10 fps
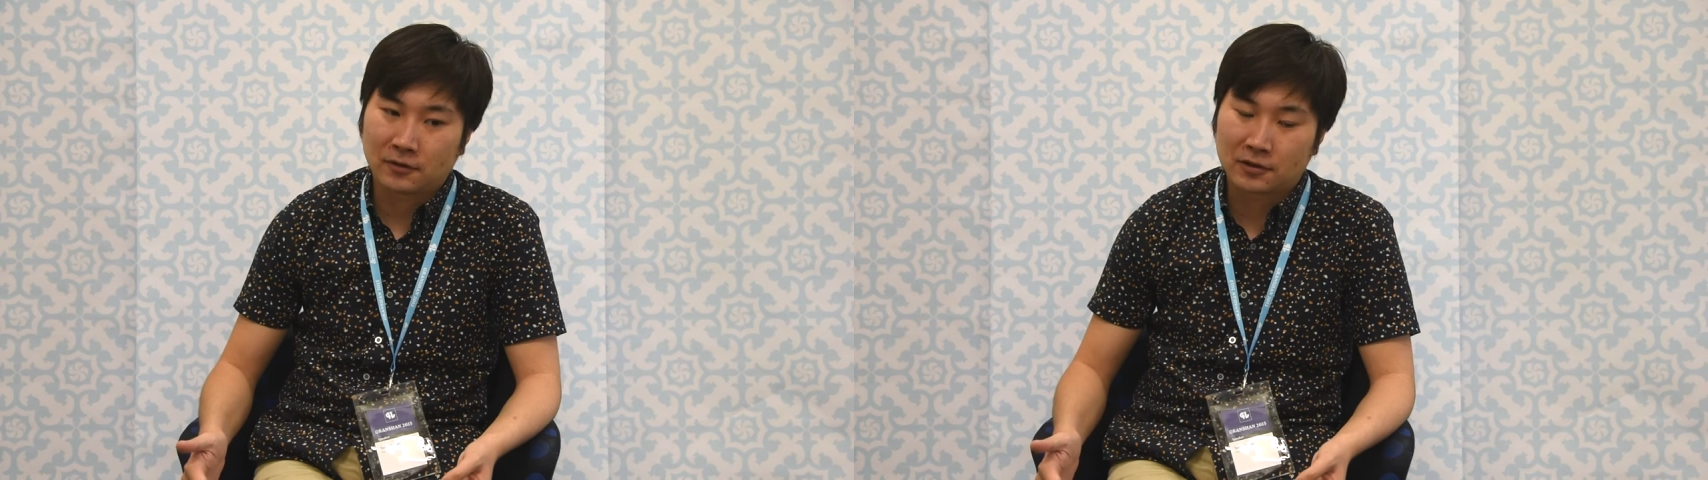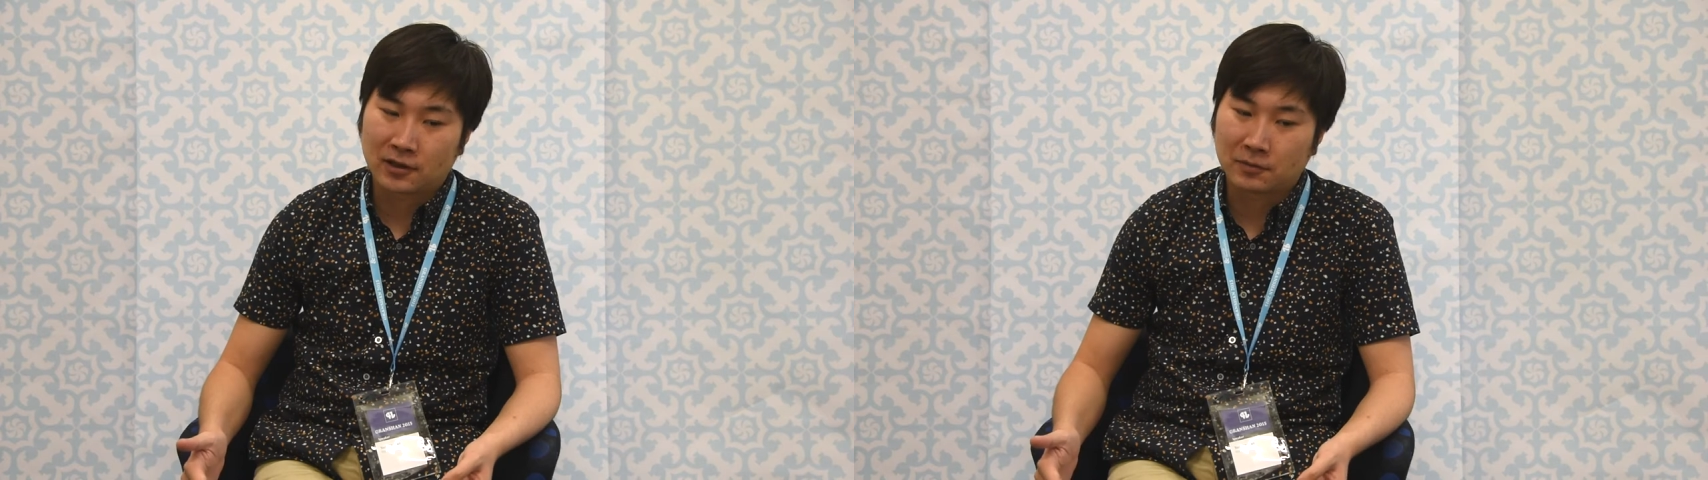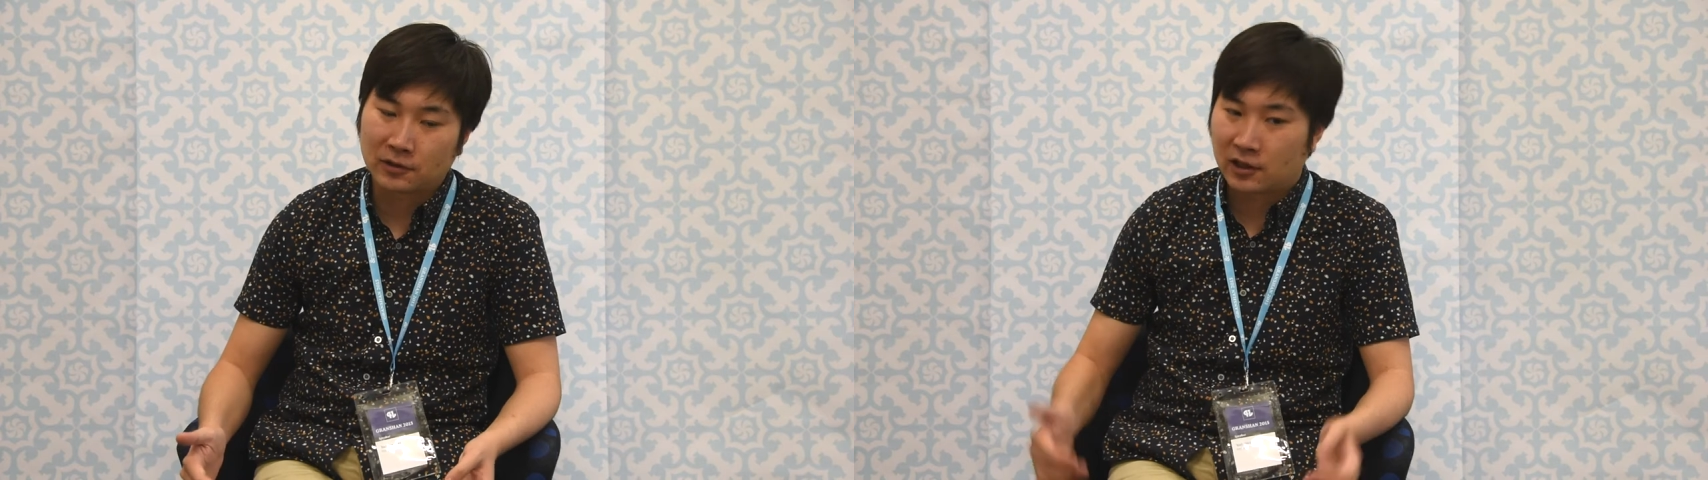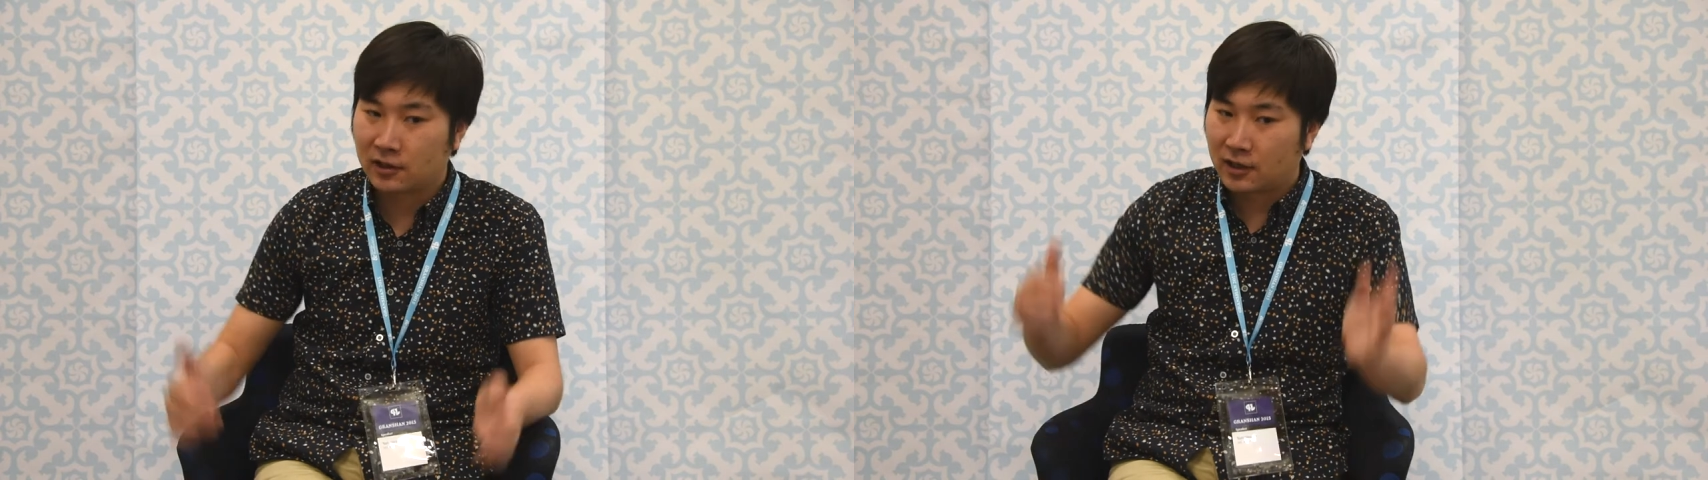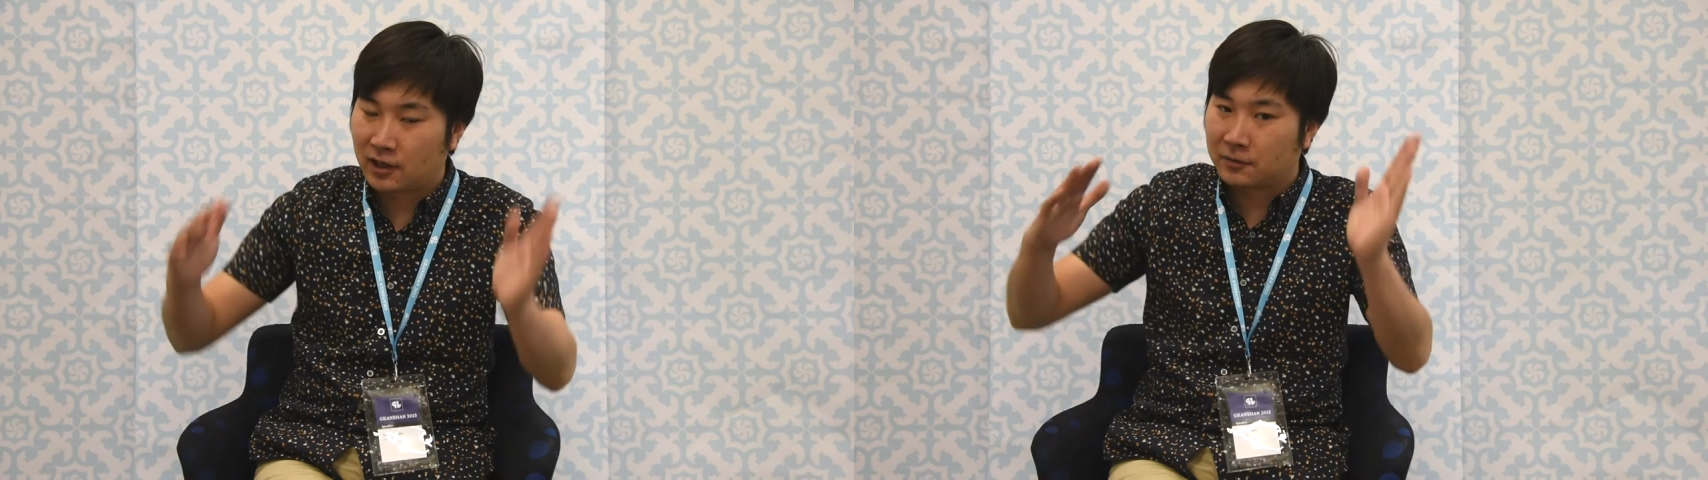For example,
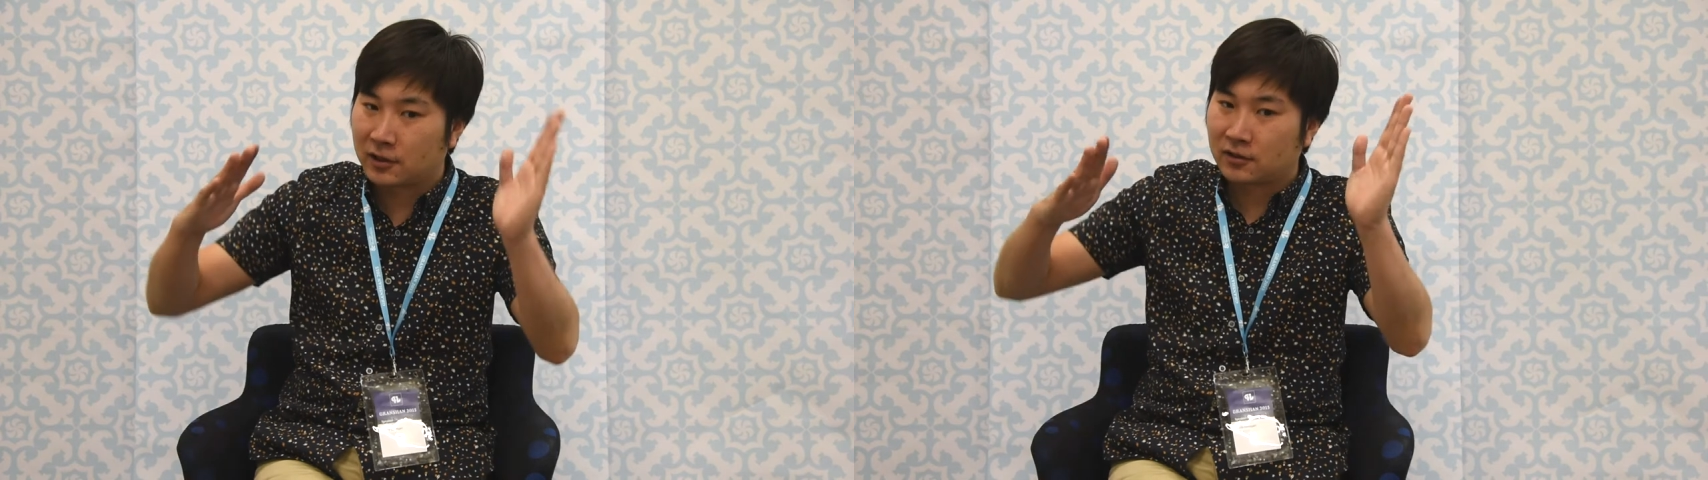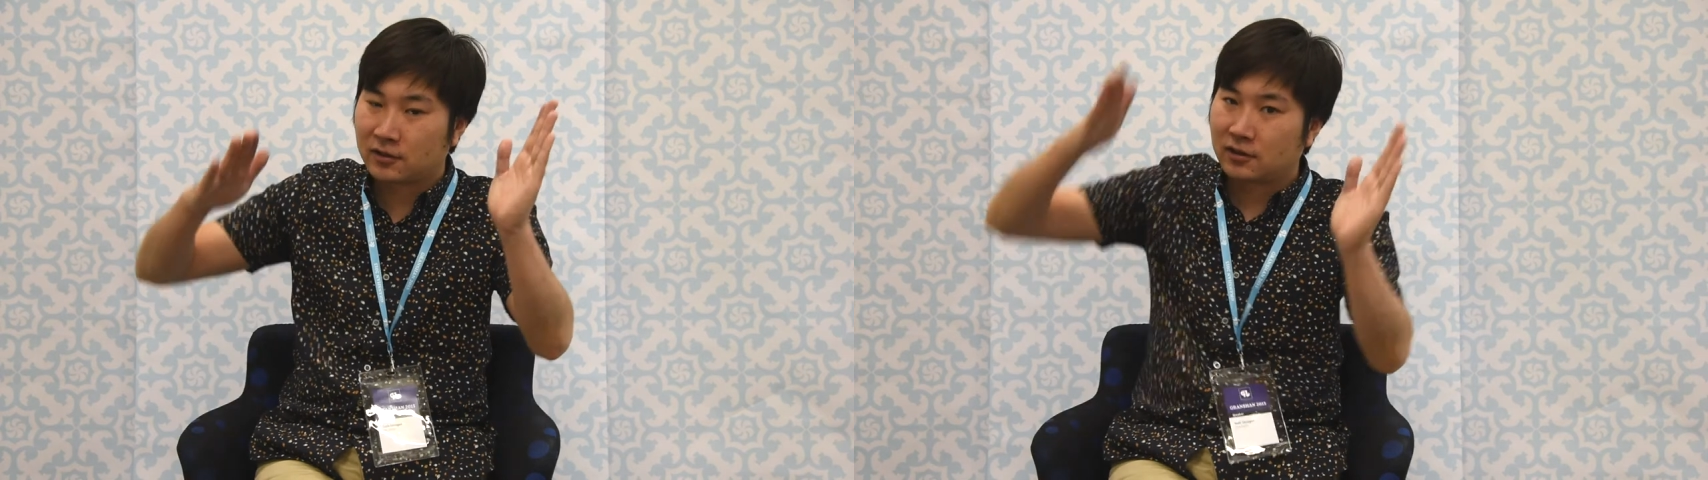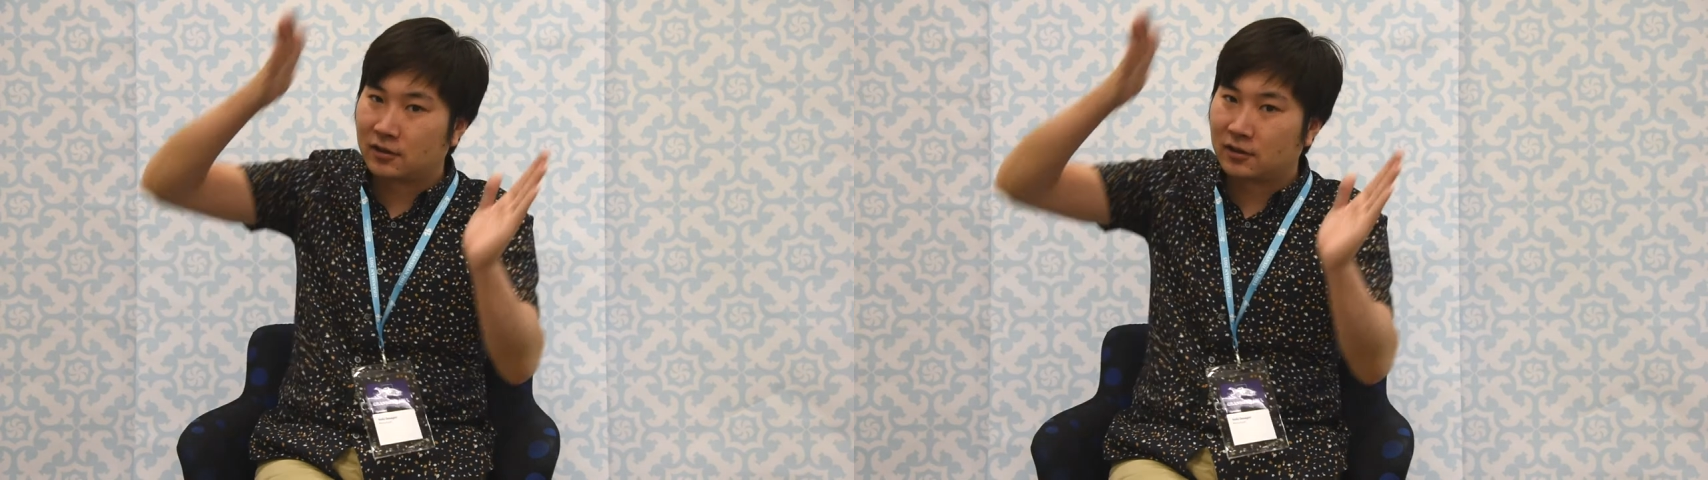in Arabic,